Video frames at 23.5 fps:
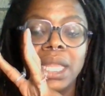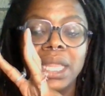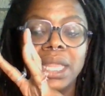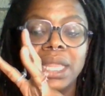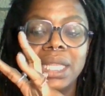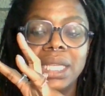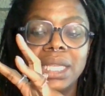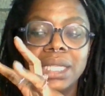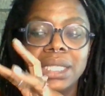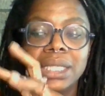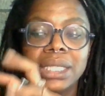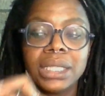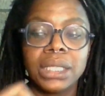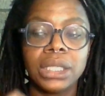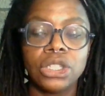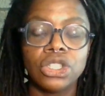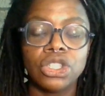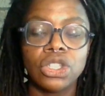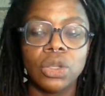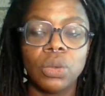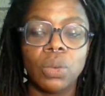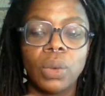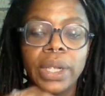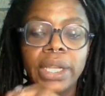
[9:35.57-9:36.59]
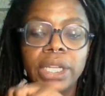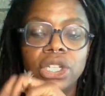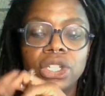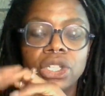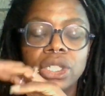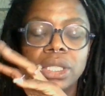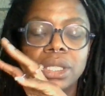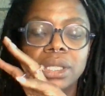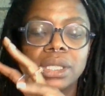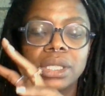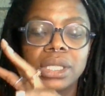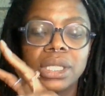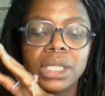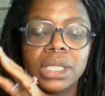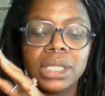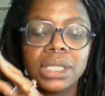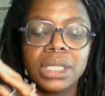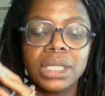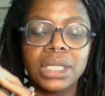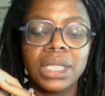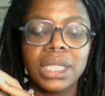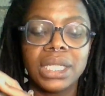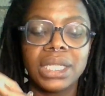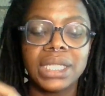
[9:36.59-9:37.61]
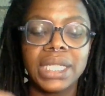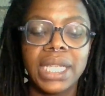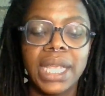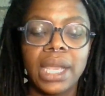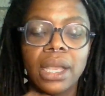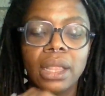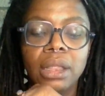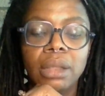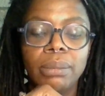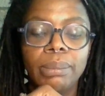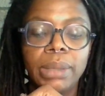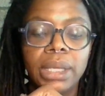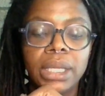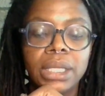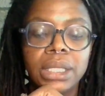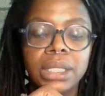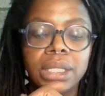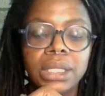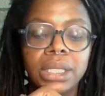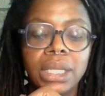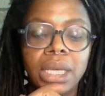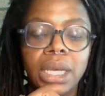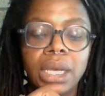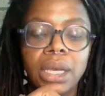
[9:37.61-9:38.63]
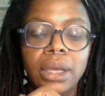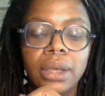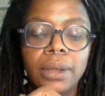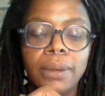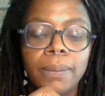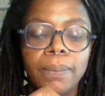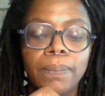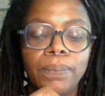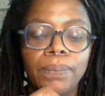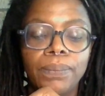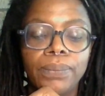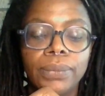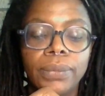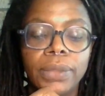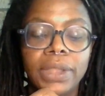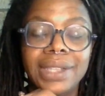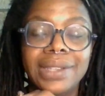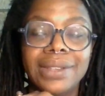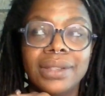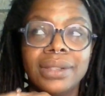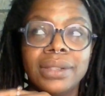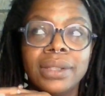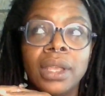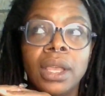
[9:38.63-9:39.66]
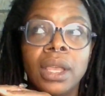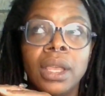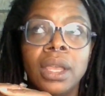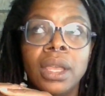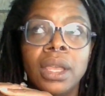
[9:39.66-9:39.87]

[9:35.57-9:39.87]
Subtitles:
these situations, this element, this